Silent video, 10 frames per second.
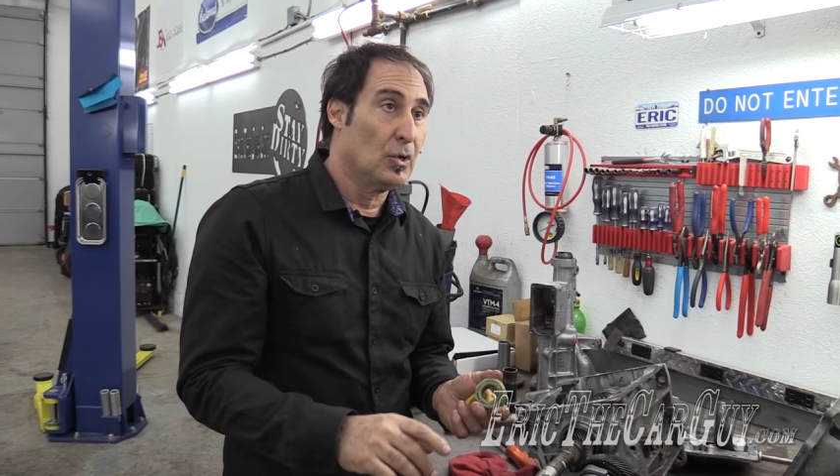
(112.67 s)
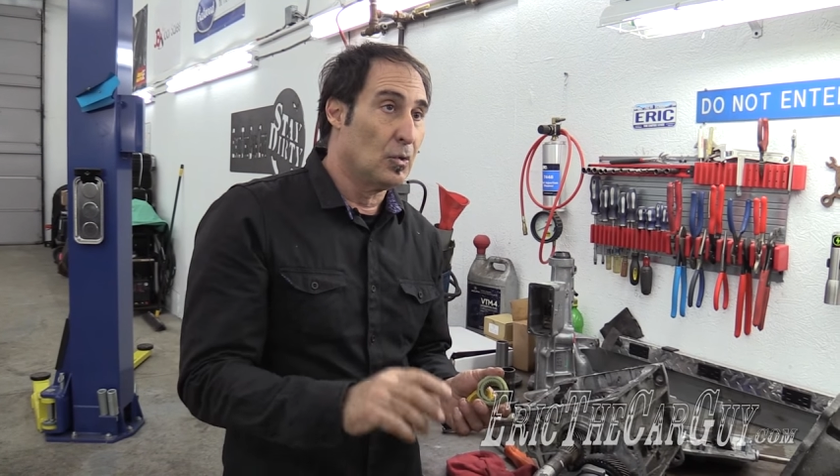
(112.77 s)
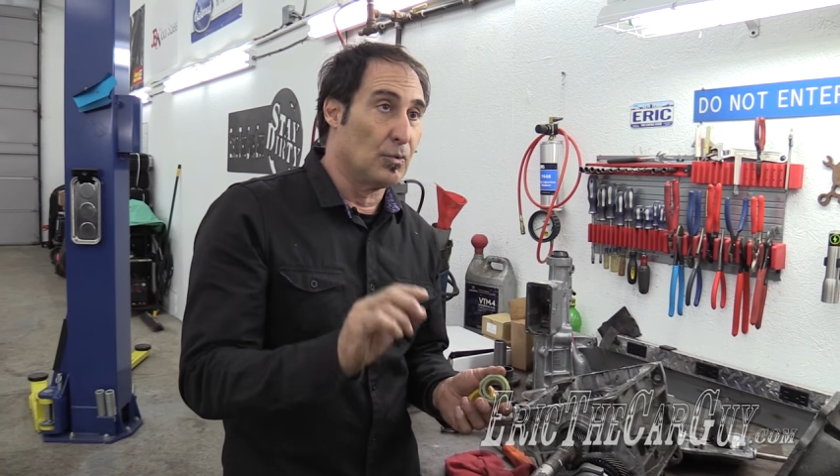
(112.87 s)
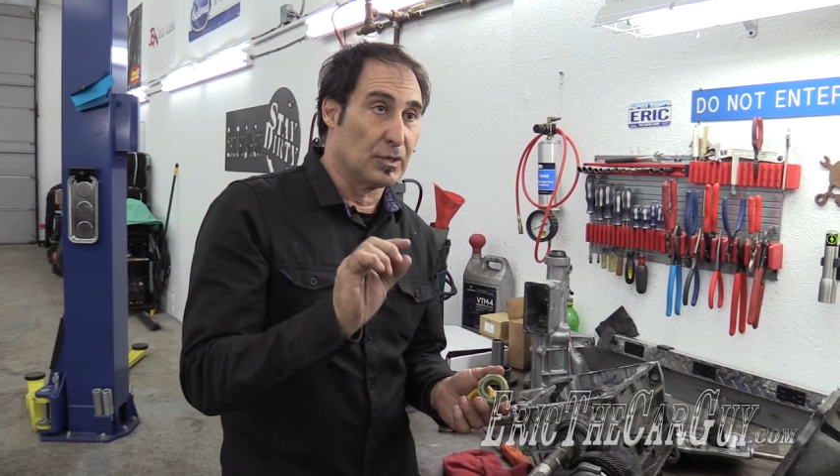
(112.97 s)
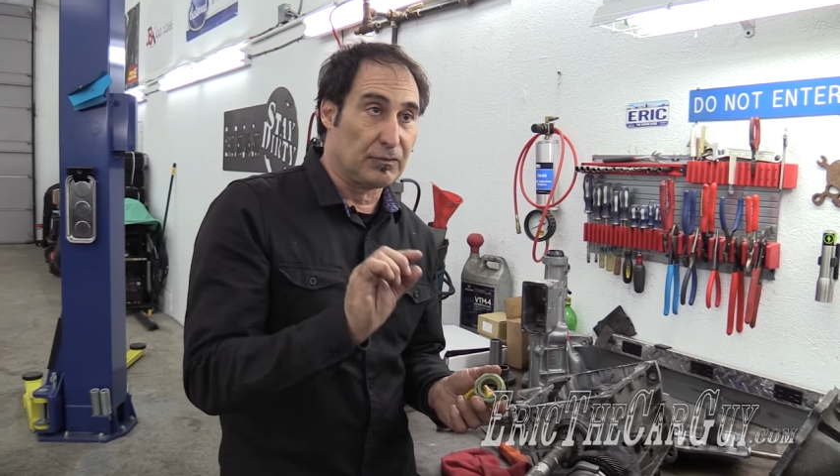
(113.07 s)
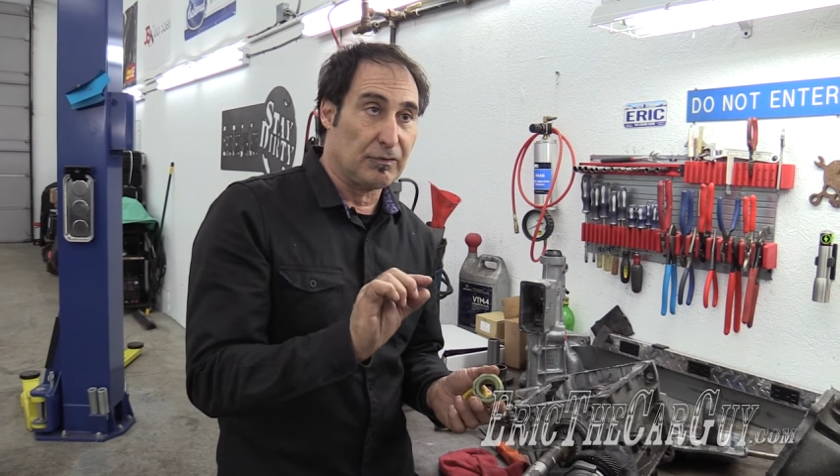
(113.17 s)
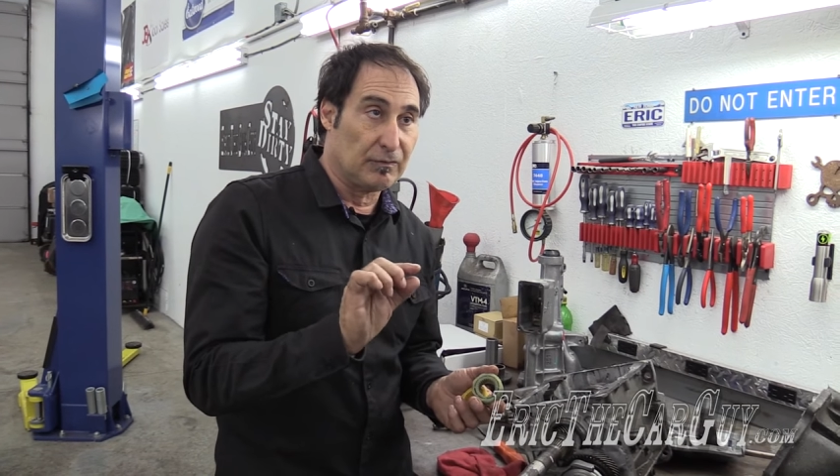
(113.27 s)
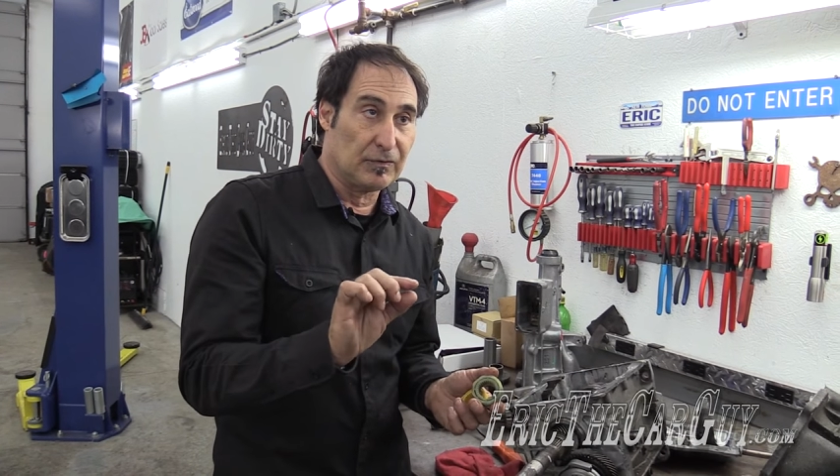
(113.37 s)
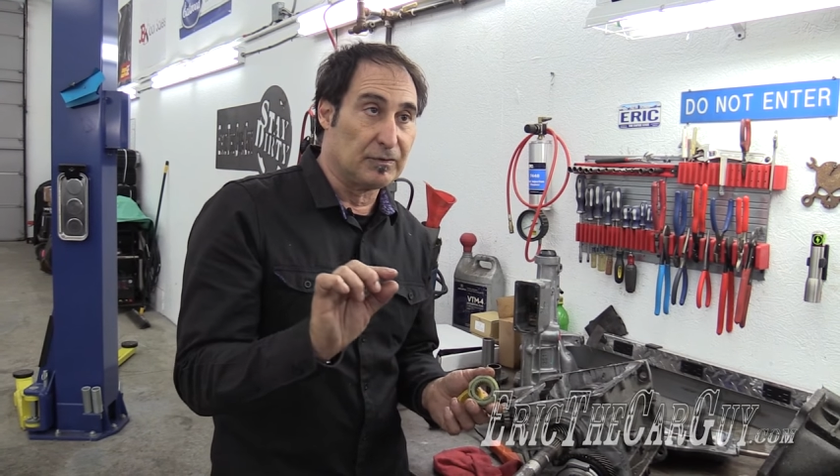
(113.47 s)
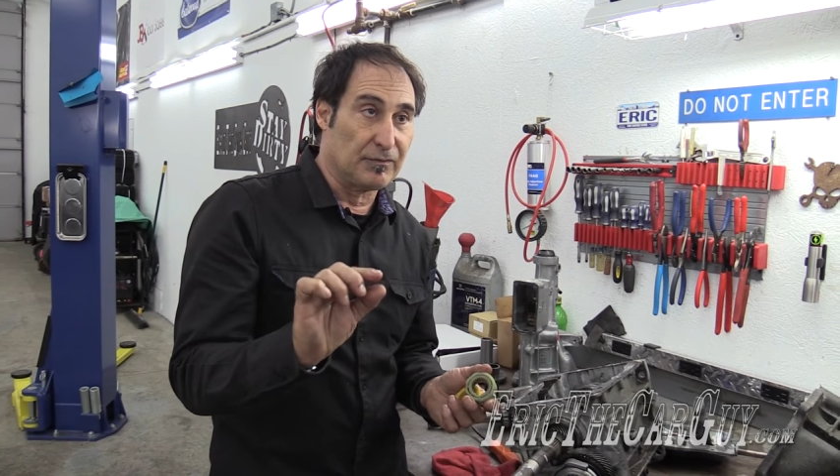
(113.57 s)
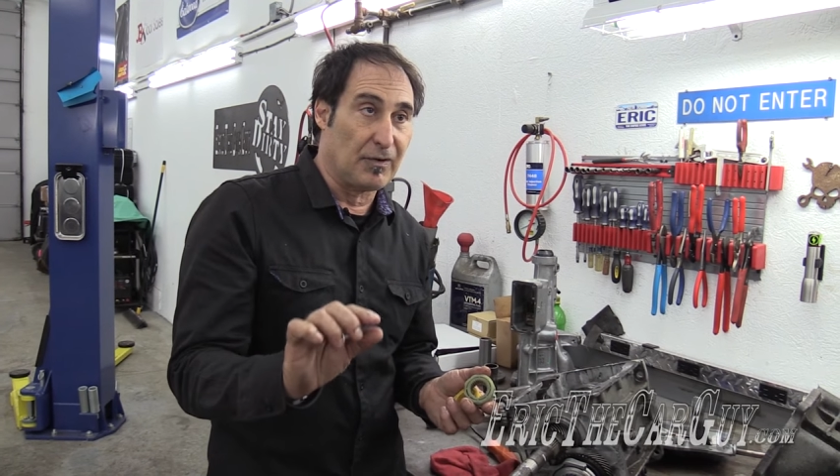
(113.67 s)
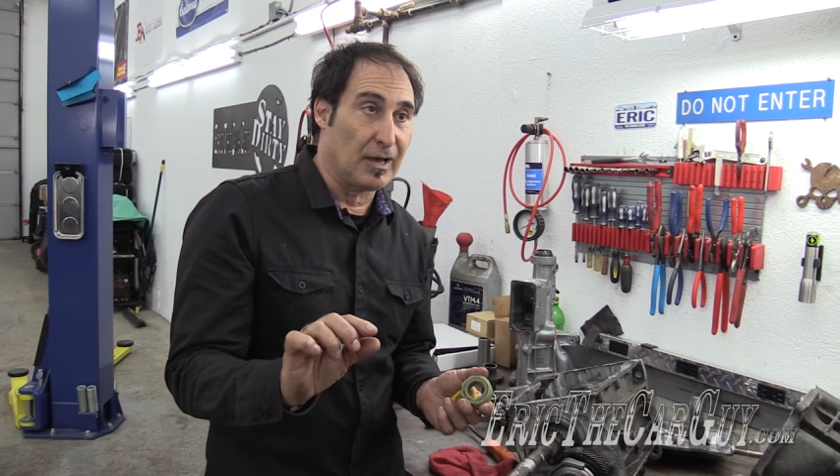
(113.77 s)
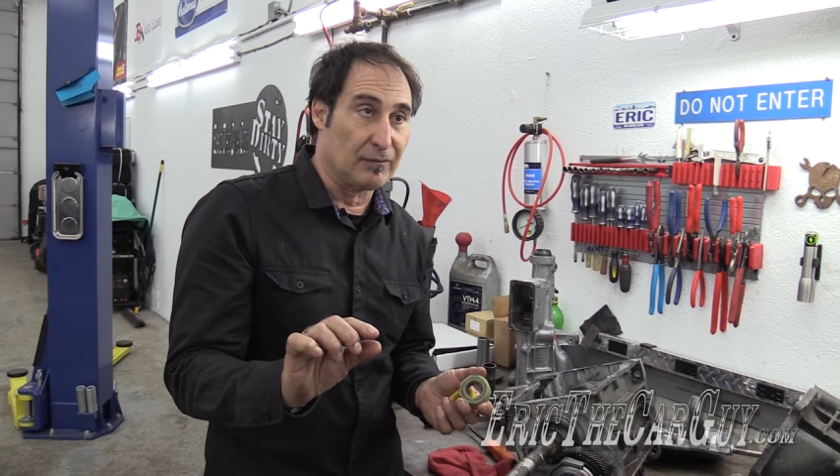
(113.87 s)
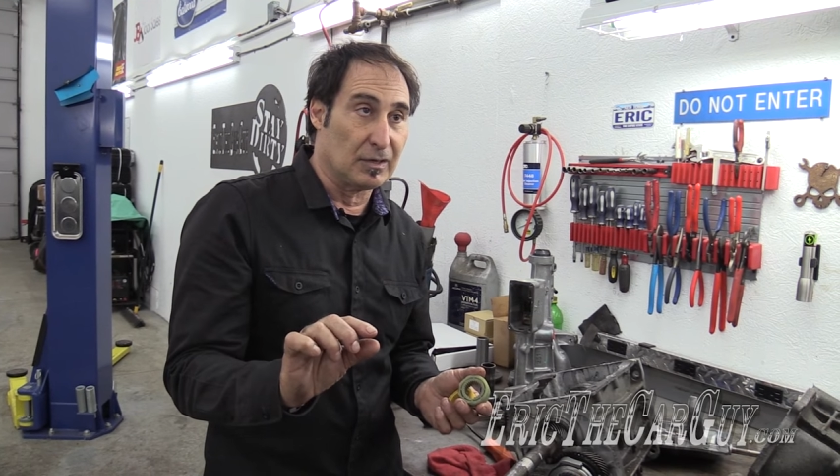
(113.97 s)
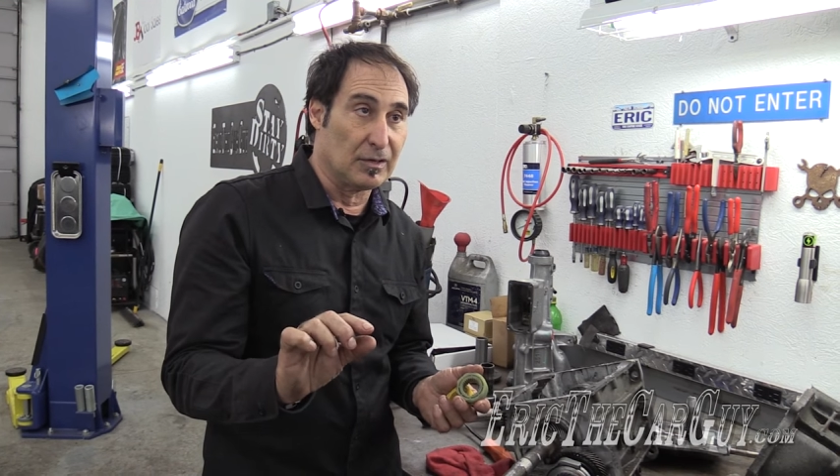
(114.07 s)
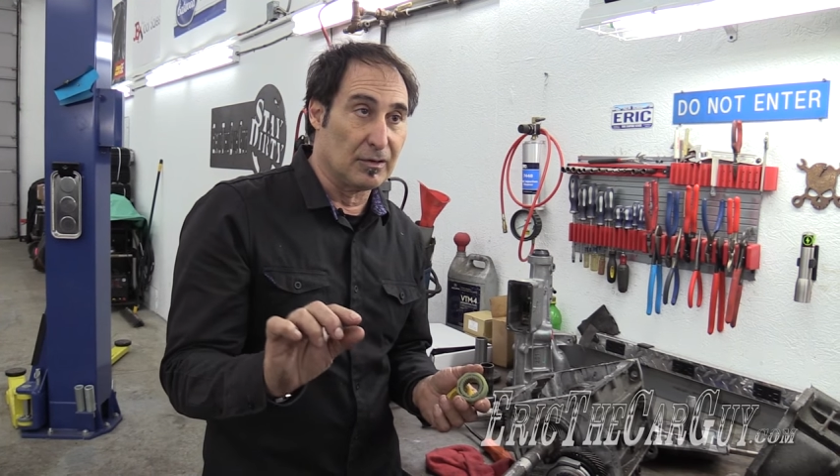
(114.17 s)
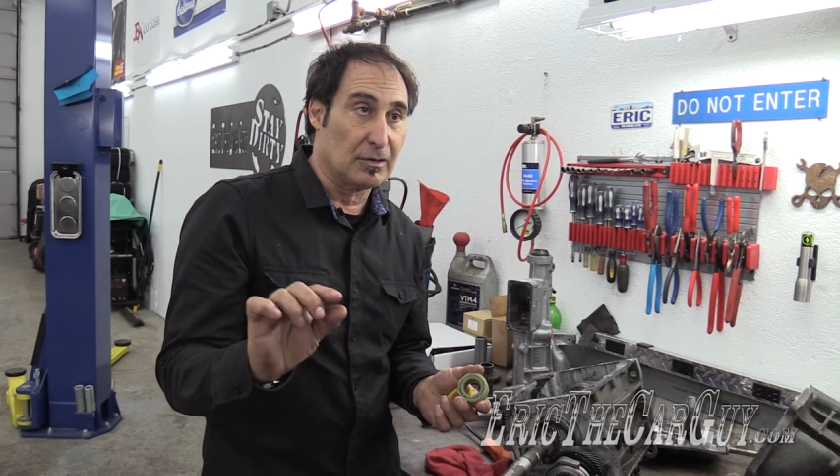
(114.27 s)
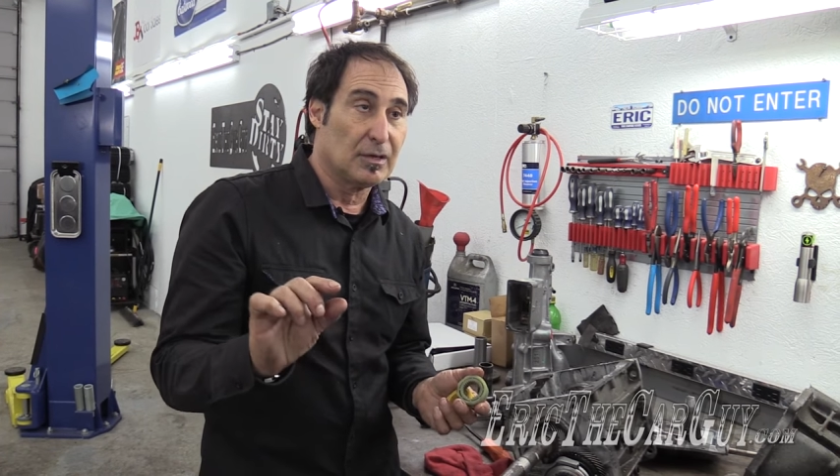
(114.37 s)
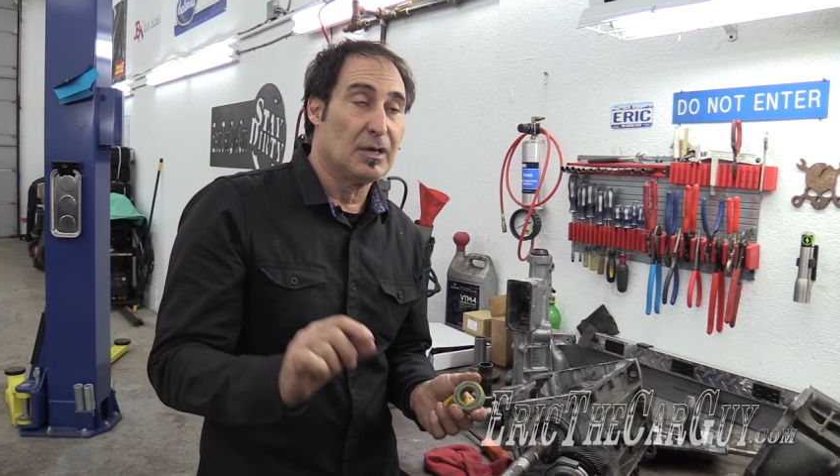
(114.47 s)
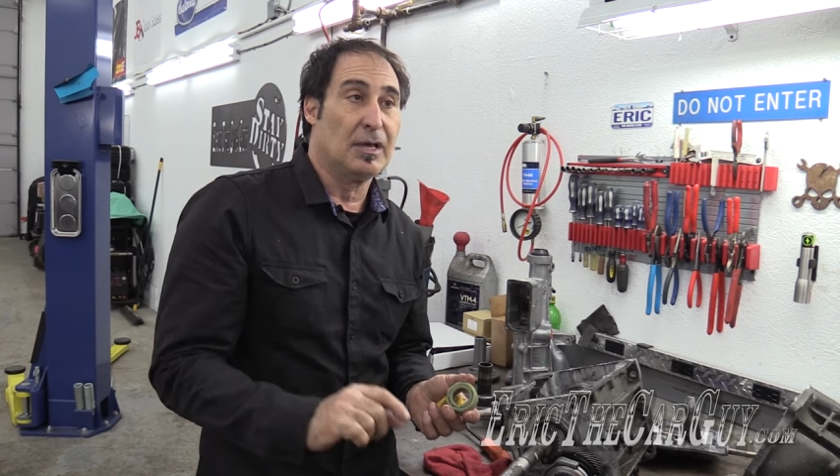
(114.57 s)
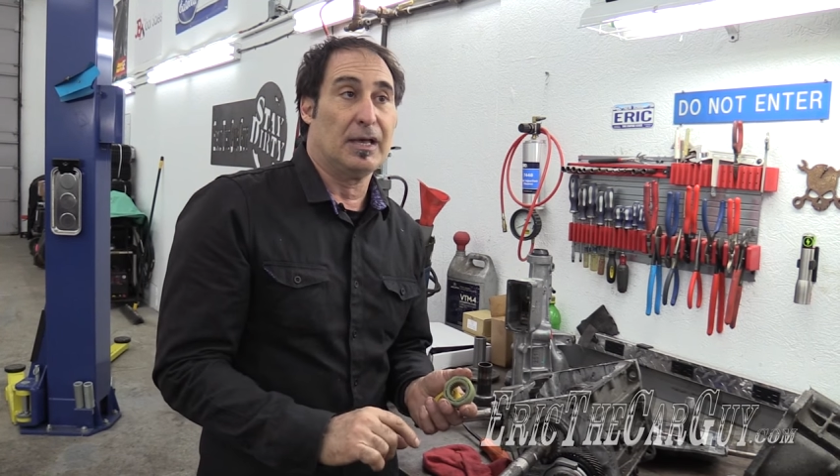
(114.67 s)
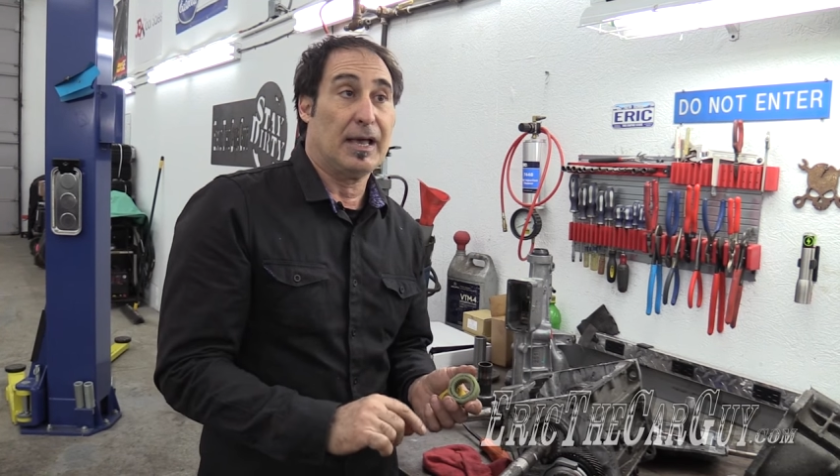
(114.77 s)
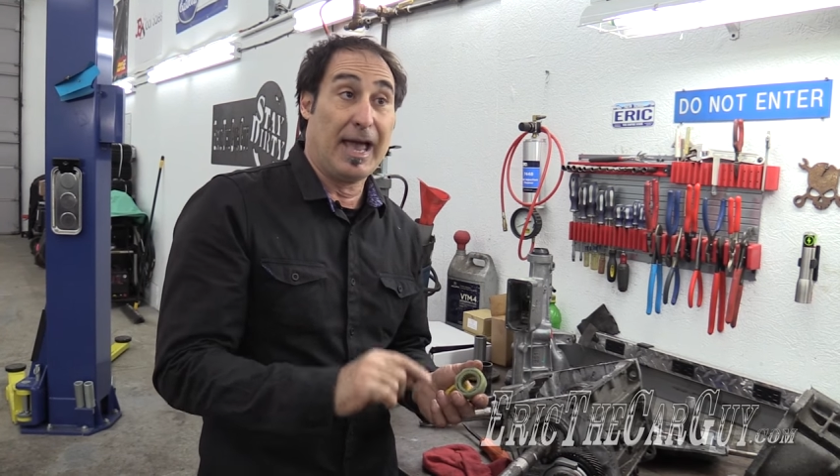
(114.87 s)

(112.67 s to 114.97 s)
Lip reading: with a 355 gear, mm-hmm.